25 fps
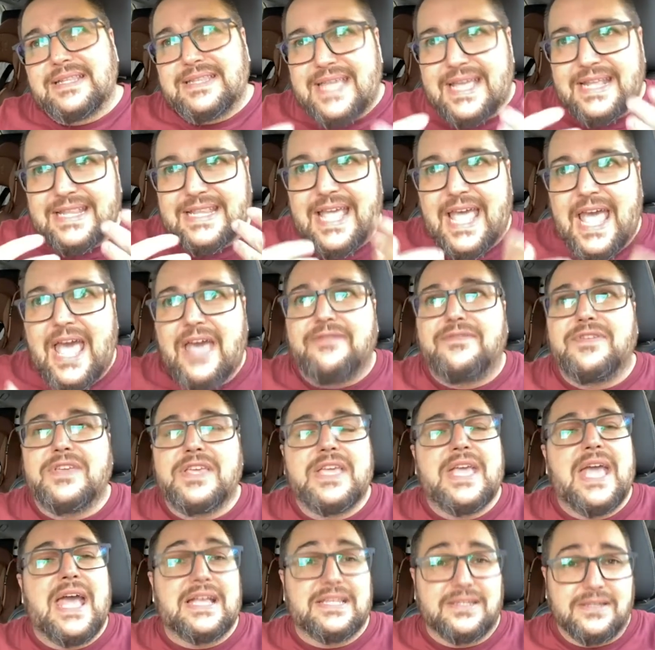heavy
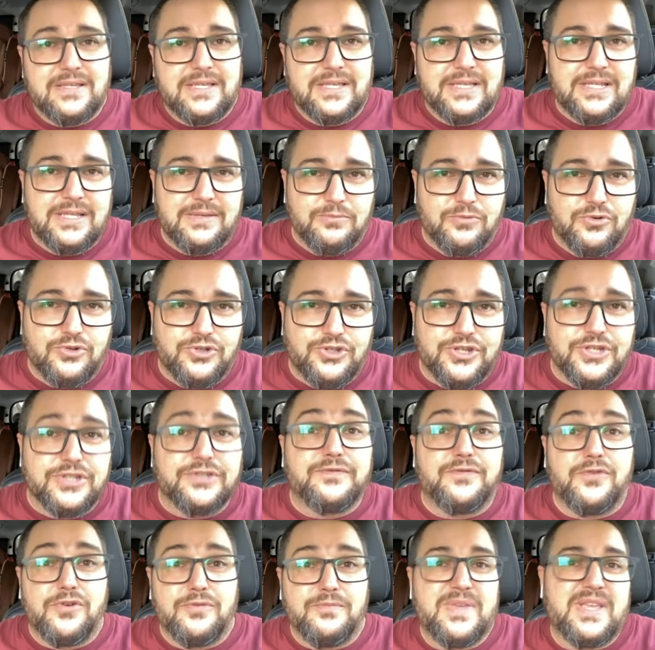in emotions for
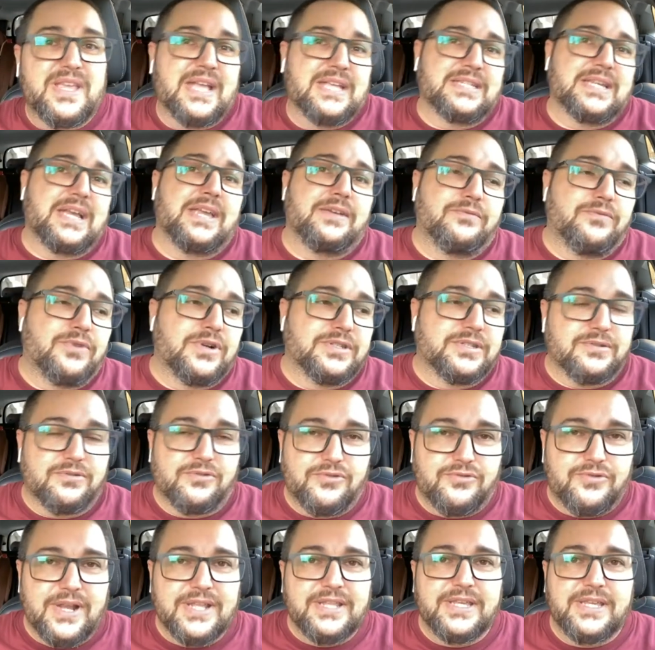me as I was
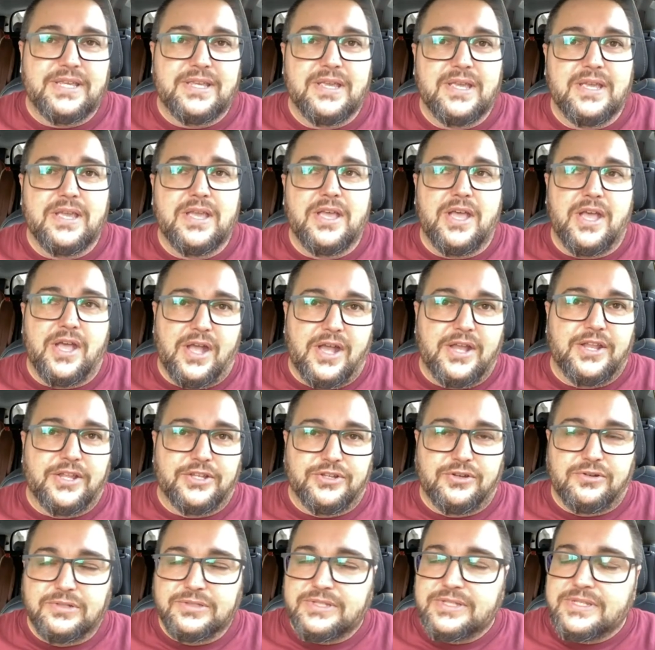already an adult.
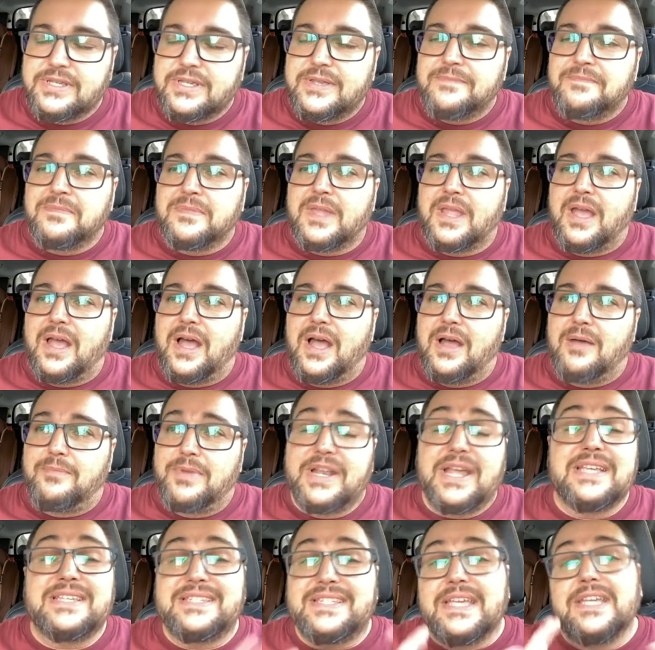But I stayed
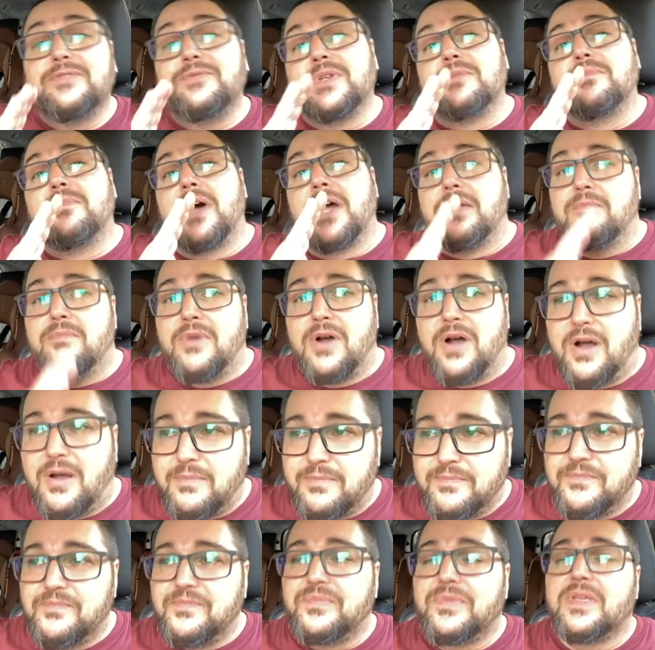with my mom.
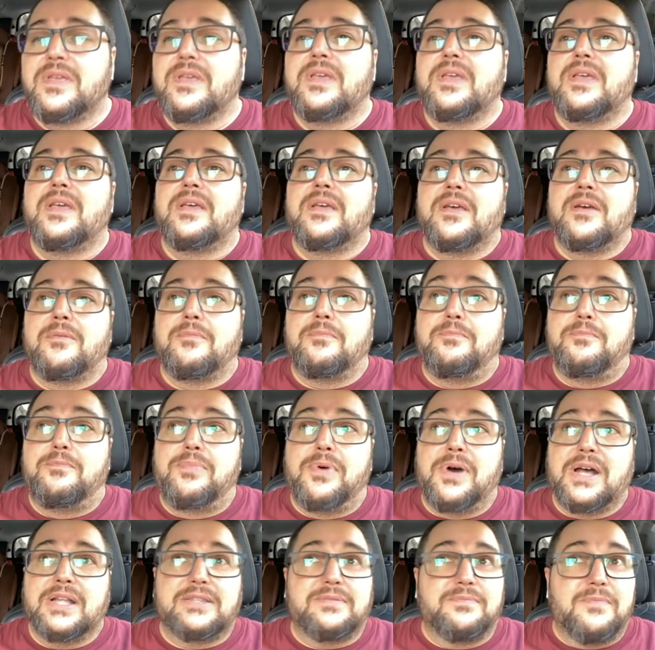But
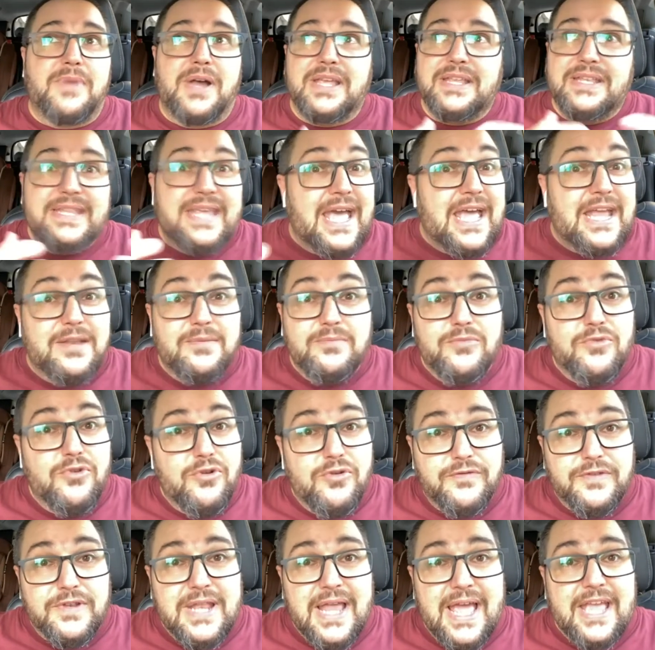my dad moved
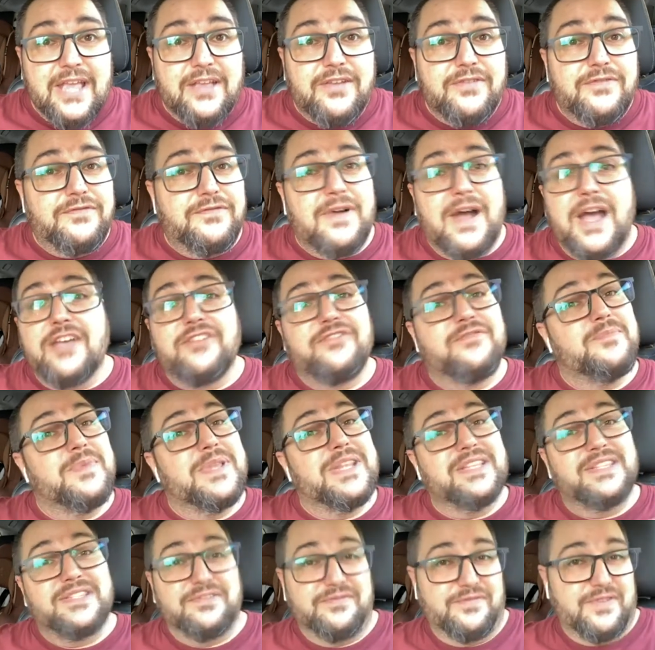like 5 minutes
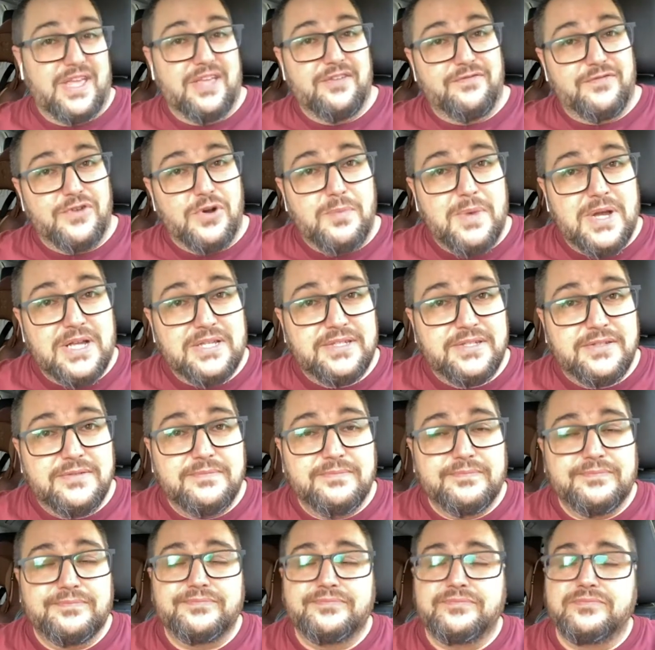away from us.
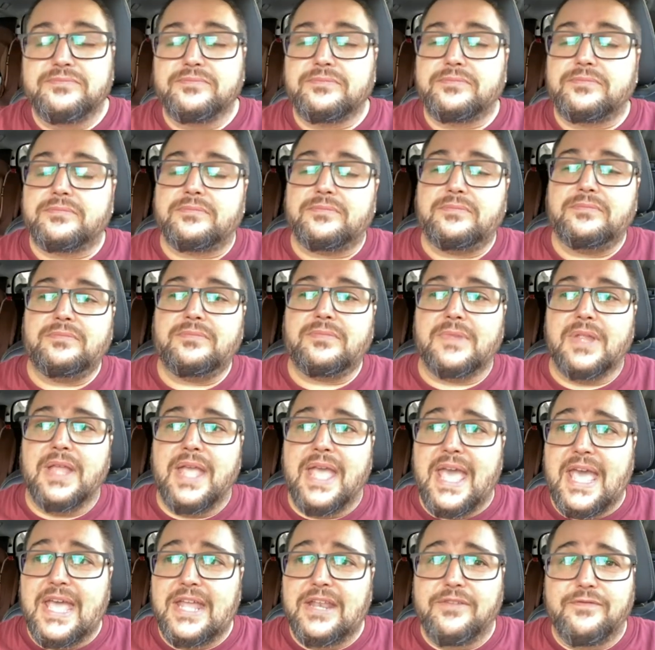
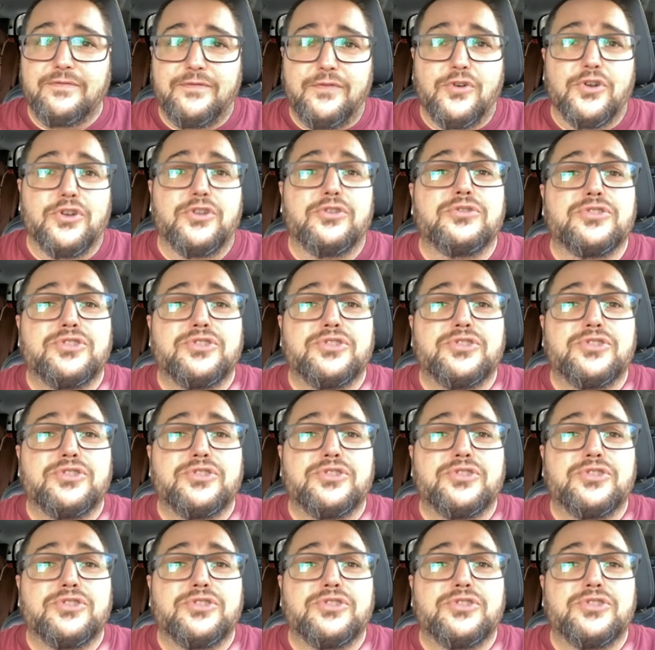And for those